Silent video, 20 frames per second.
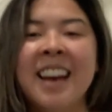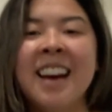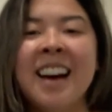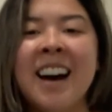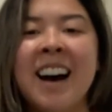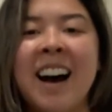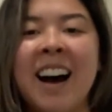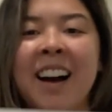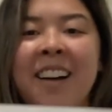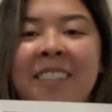
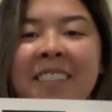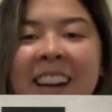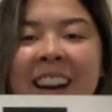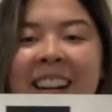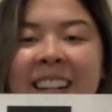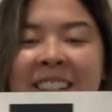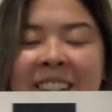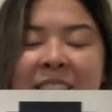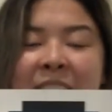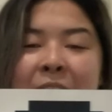All right,
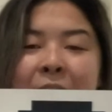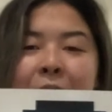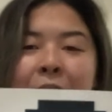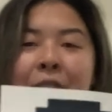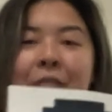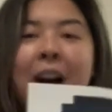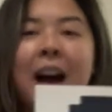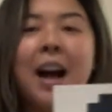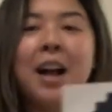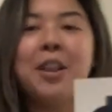
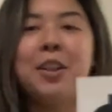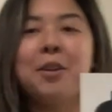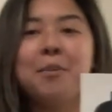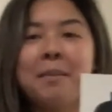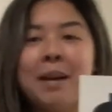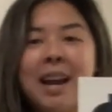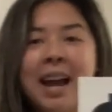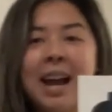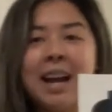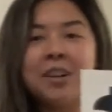follow my
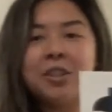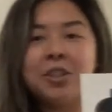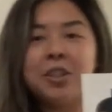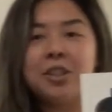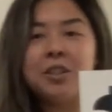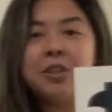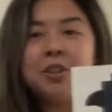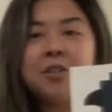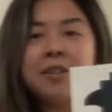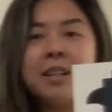actions.
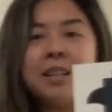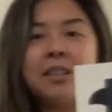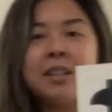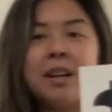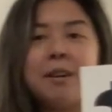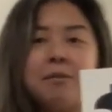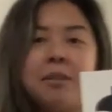You can start with